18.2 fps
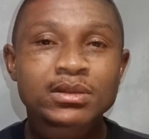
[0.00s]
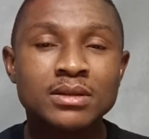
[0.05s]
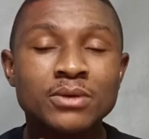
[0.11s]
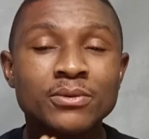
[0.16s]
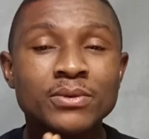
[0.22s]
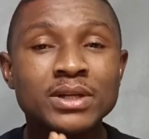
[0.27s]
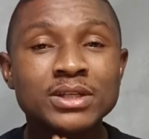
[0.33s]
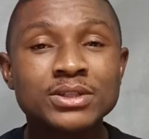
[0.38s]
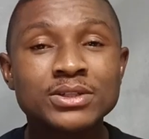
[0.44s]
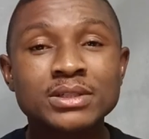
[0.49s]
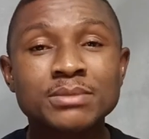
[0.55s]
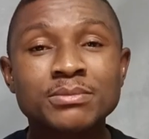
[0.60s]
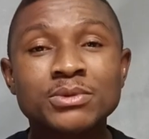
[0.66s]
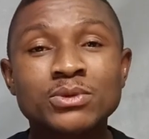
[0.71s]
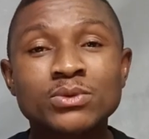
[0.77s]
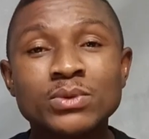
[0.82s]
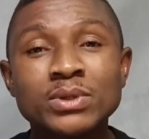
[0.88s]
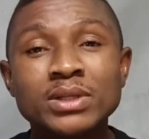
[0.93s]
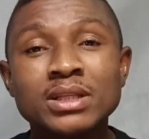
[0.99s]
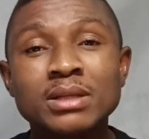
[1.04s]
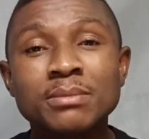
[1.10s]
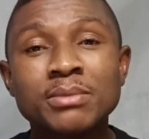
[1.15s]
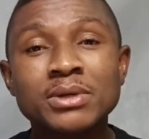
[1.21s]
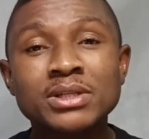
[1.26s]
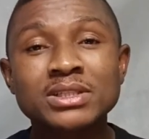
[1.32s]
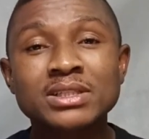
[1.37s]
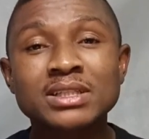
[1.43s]
The relationship between the
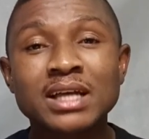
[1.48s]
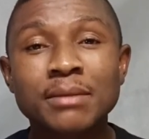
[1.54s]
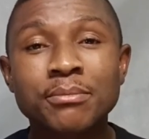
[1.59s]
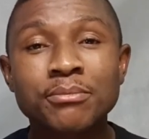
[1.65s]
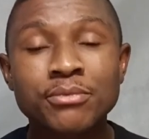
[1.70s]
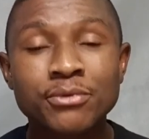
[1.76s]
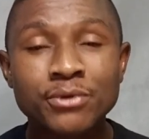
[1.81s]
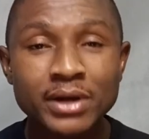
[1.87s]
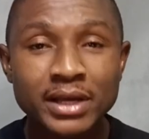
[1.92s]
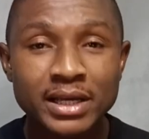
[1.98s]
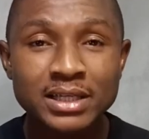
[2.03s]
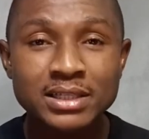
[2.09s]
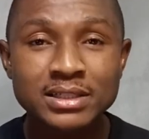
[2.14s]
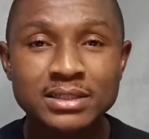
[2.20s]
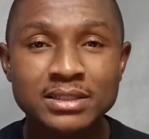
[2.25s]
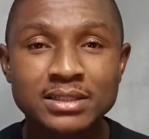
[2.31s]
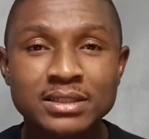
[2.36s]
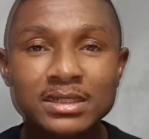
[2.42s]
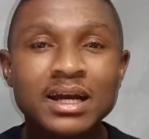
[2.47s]
person that prays